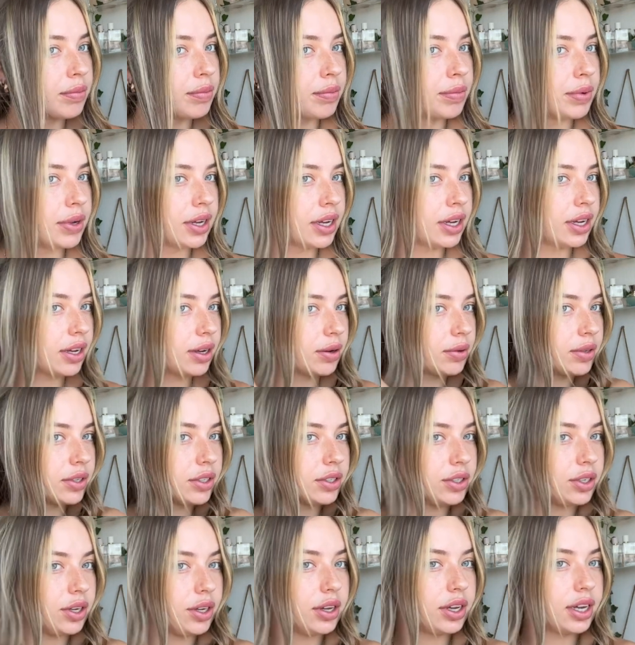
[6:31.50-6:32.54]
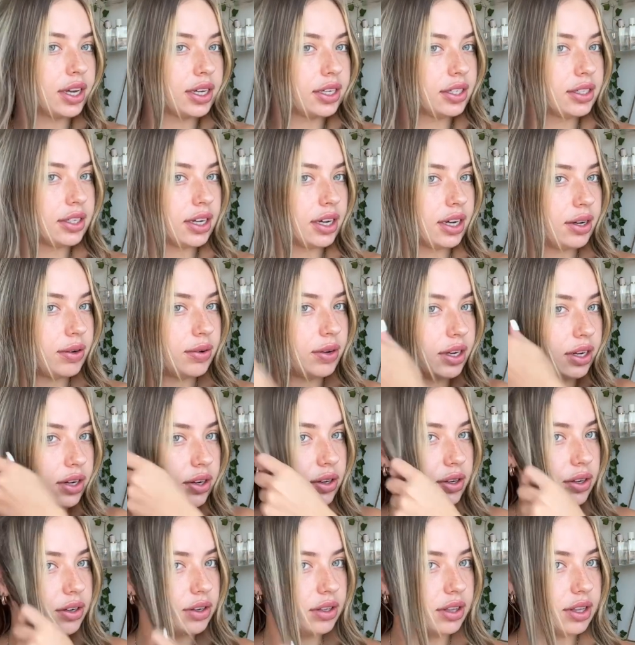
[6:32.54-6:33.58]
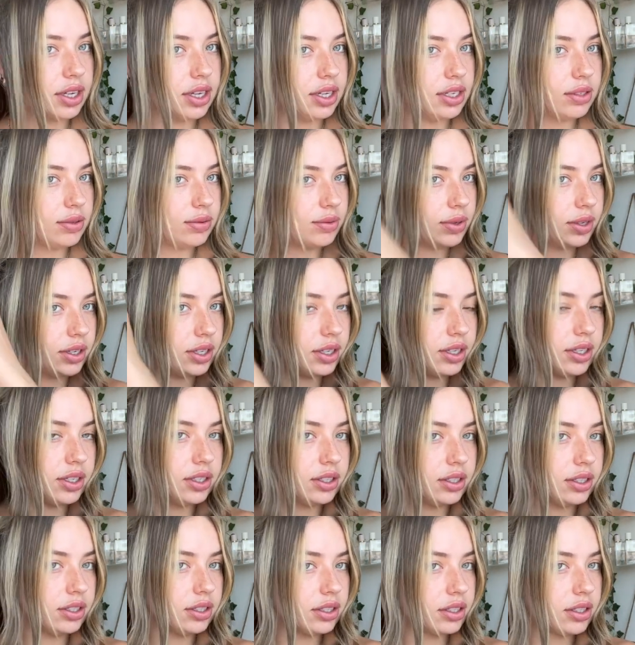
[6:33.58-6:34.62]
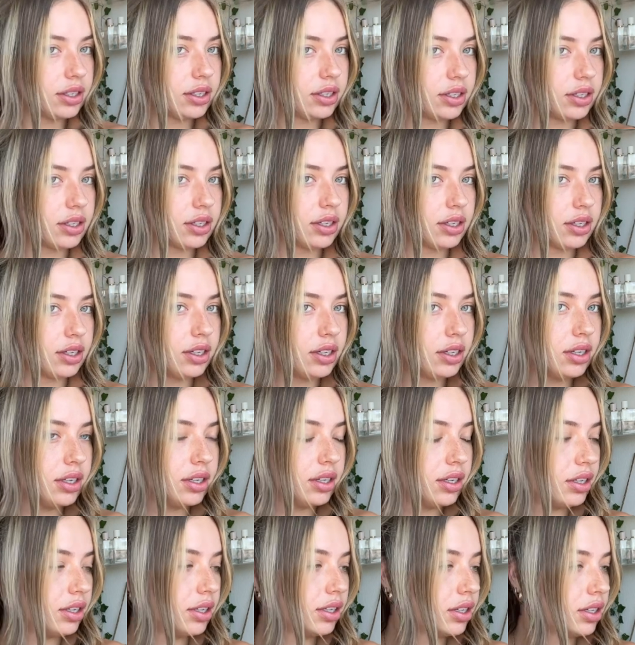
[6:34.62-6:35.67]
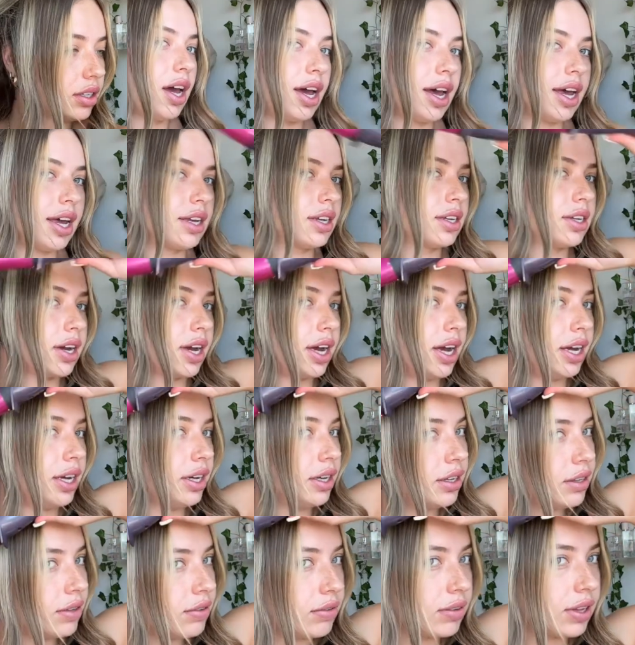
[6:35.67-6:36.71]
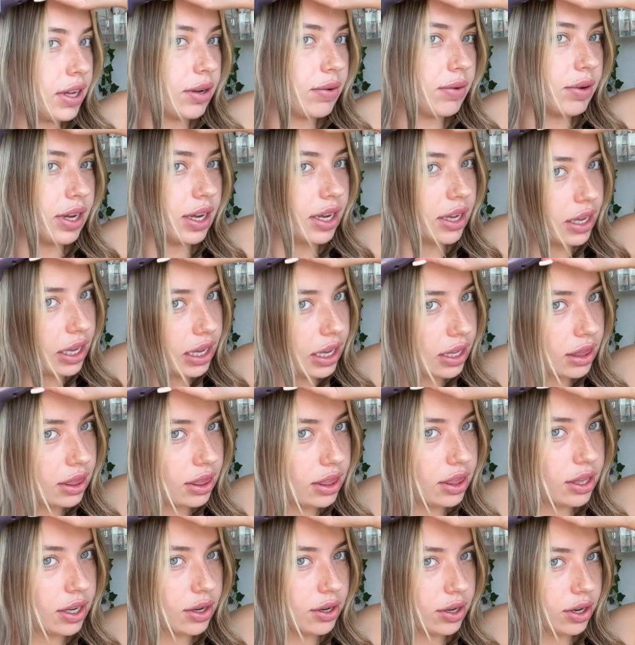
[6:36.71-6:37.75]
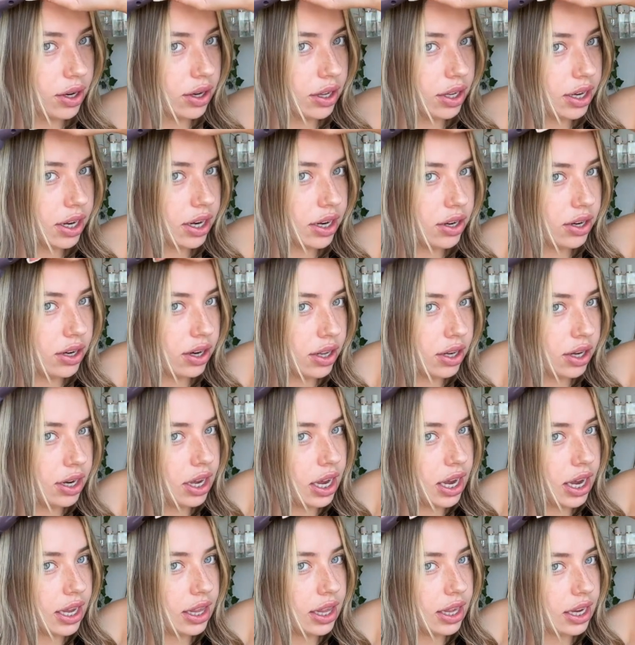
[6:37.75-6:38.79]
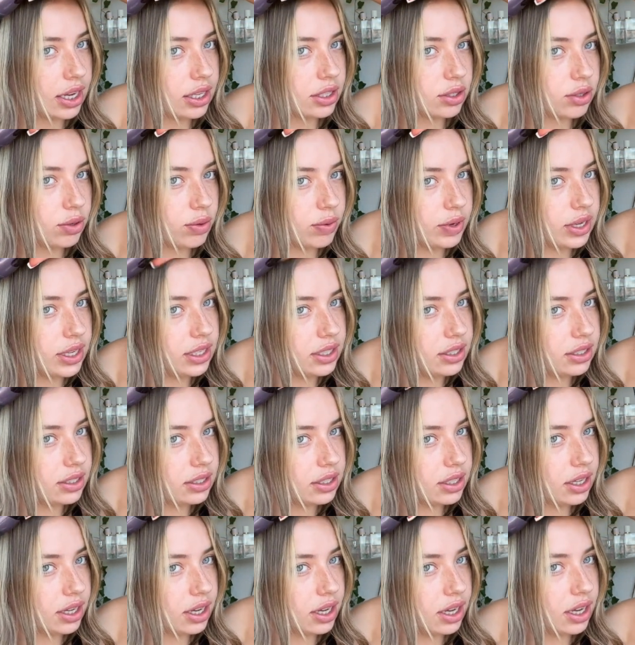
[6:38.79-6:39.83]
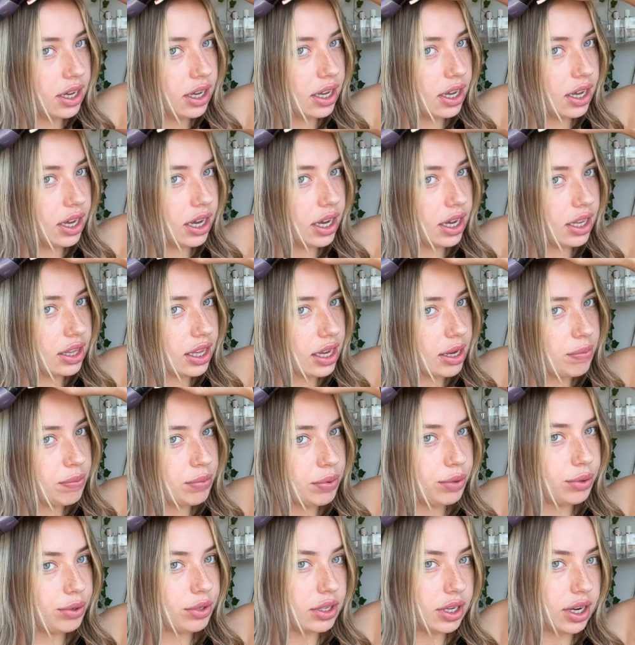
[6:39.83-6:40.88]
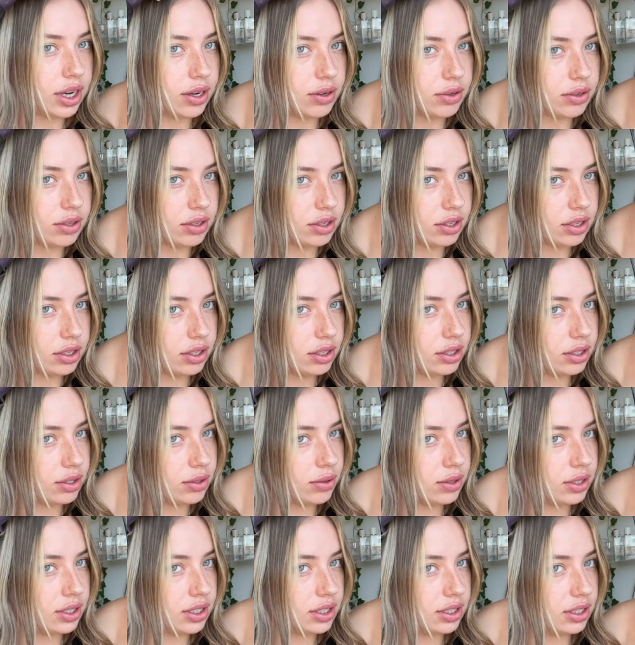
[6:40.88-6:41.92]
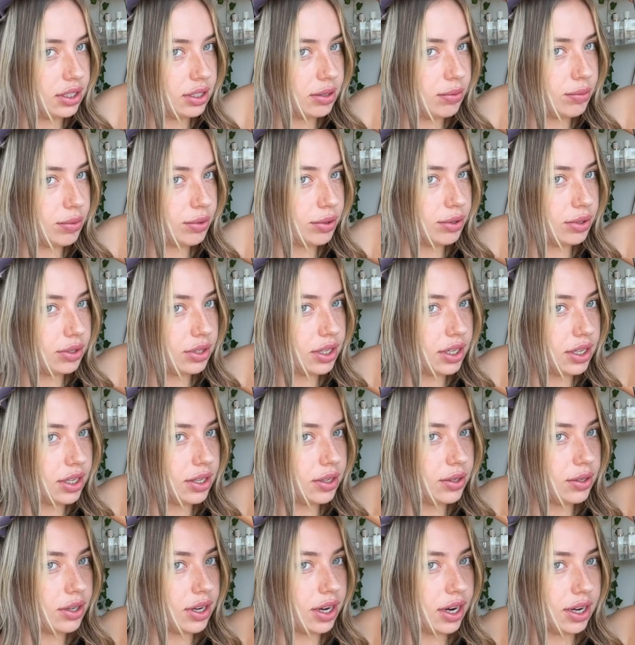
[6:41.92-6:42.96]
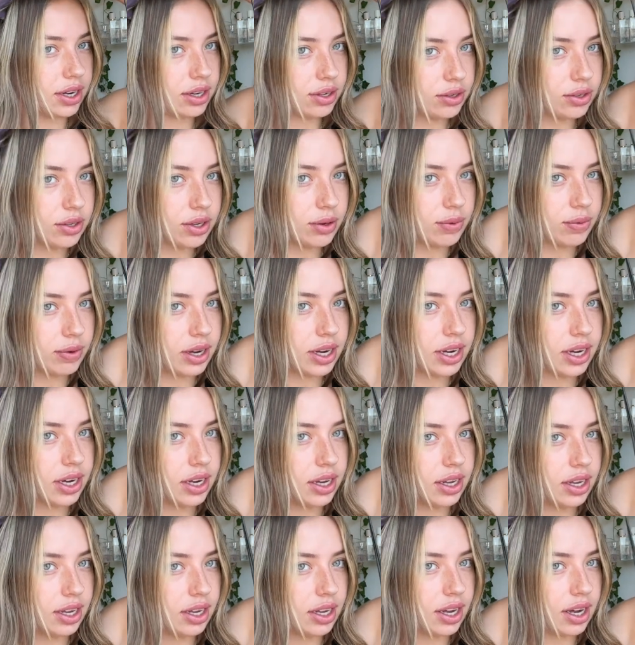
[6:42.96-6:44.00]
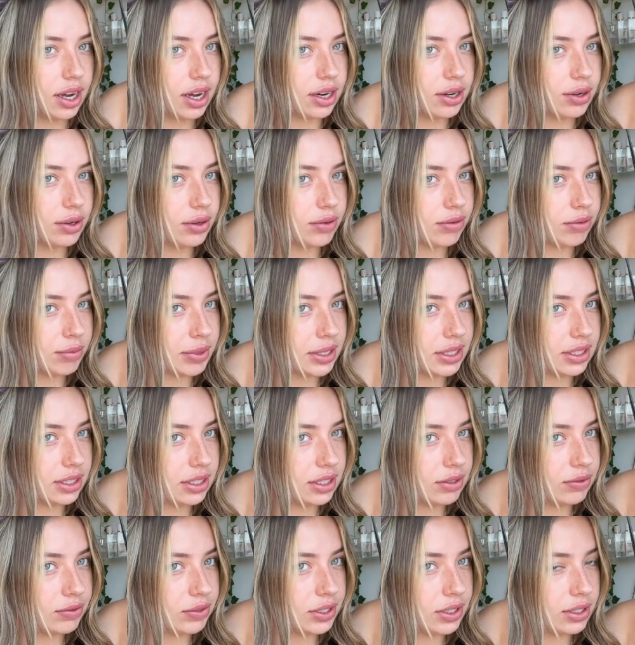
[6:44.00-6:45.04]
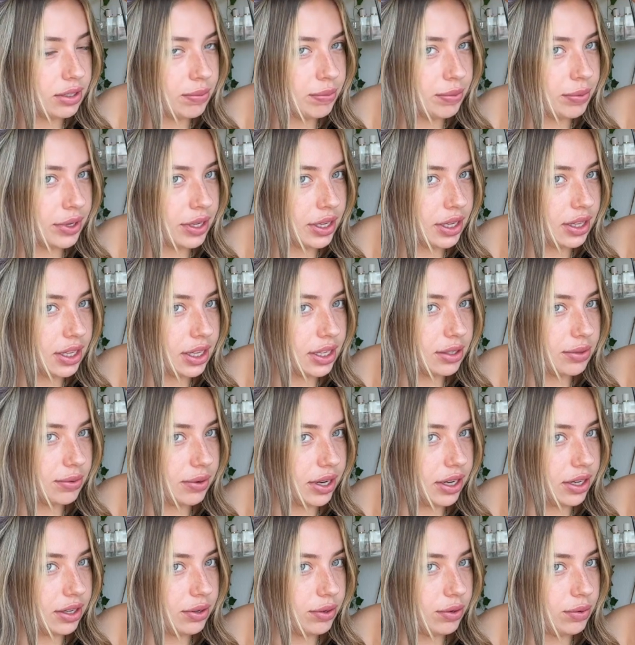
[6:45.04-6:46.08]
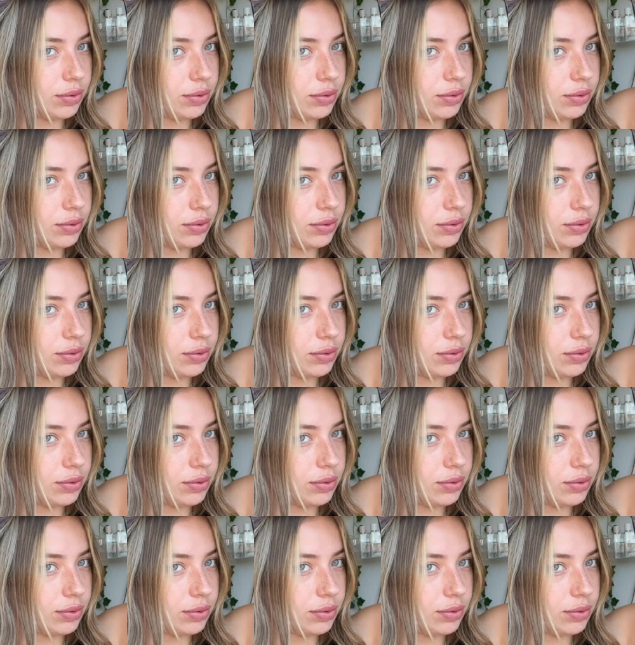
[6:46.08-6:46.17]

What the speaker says: But I want to show you guys how I curl these ones. I kind of like when I get the curling iron on it, I like twist and like pull down. Twist and pull down. I don't know why. I don't know if it makes a difference, but that's what I do.